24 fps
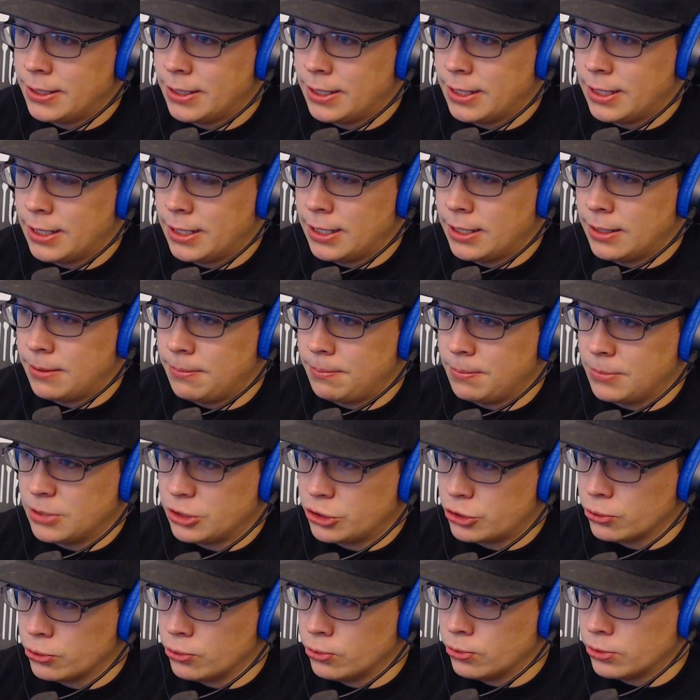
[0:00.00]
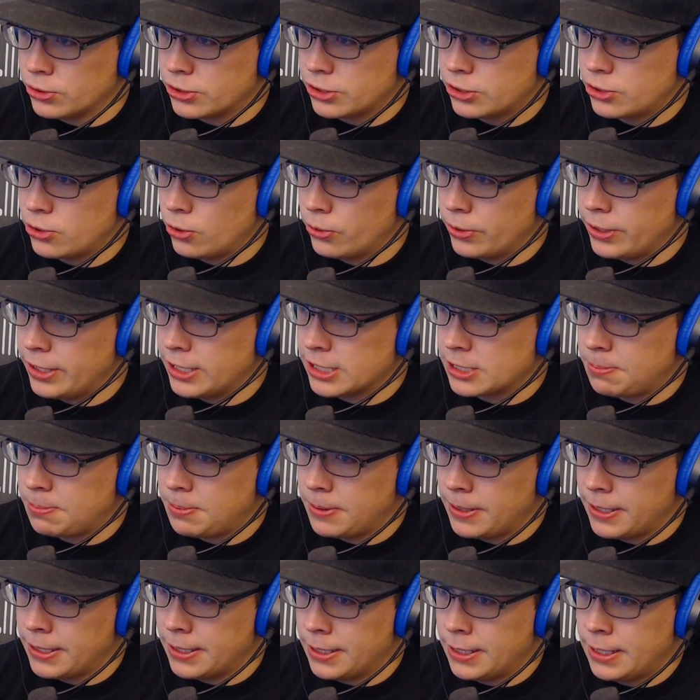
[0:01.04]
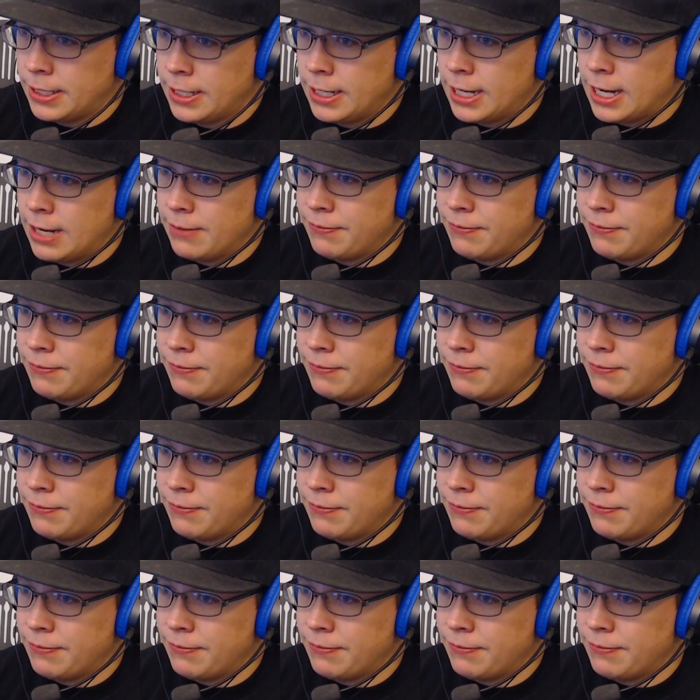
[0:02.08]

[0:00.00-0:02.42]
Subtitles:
Jules told ESPN.